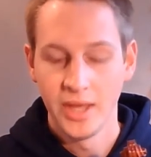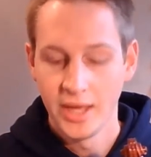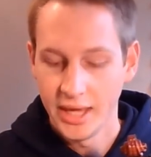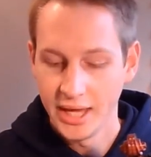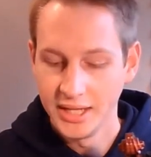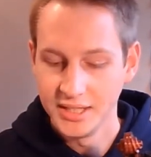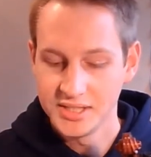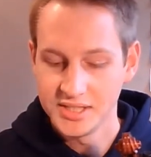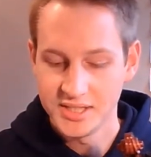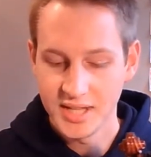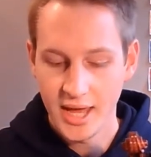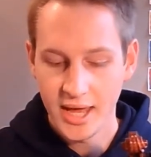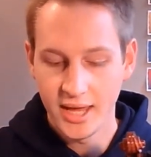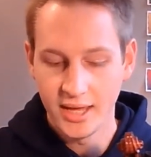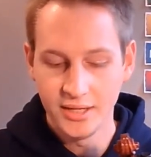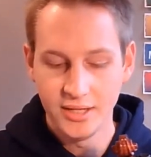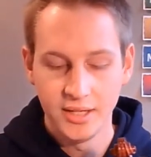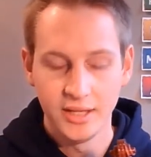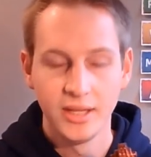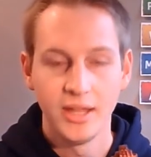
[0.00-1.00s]

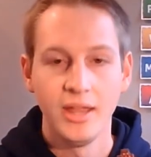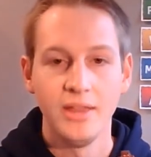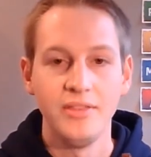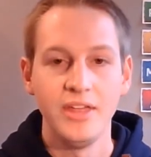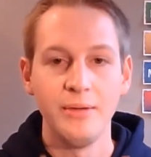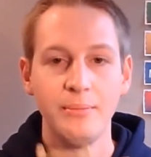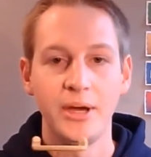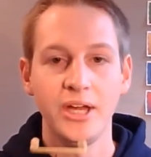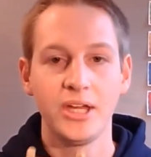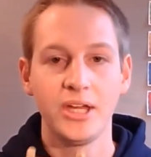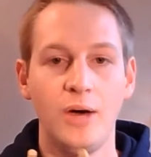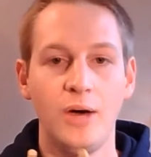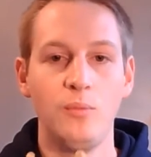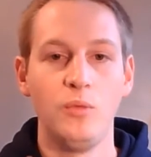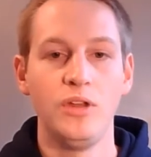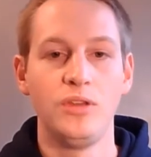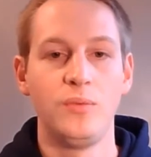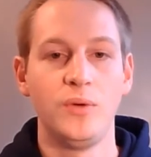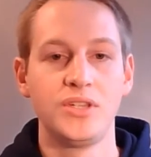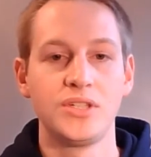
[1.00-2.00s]
Instead, they might
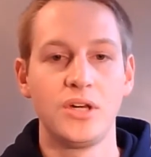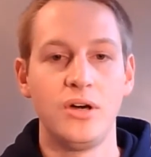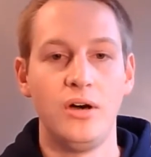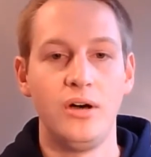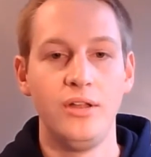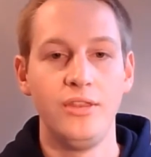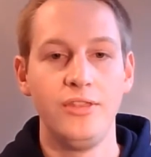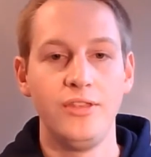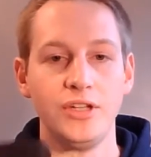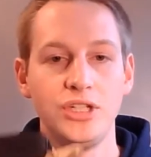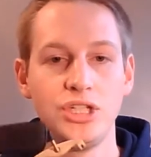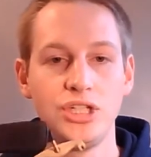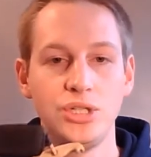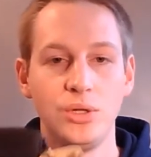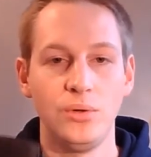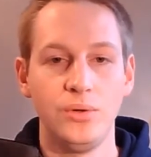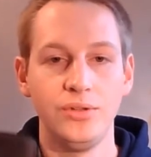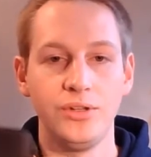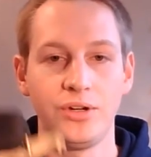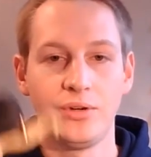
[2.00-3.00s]
with what's called the
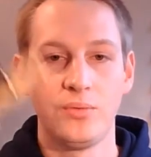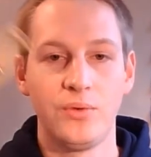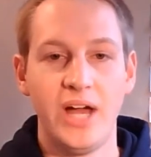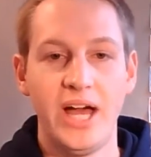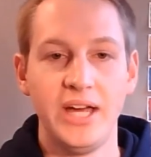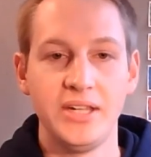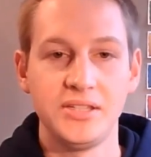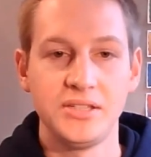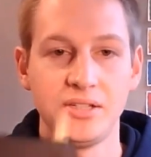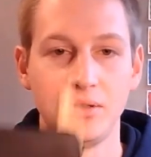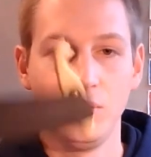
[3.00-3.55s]
shoulder rest,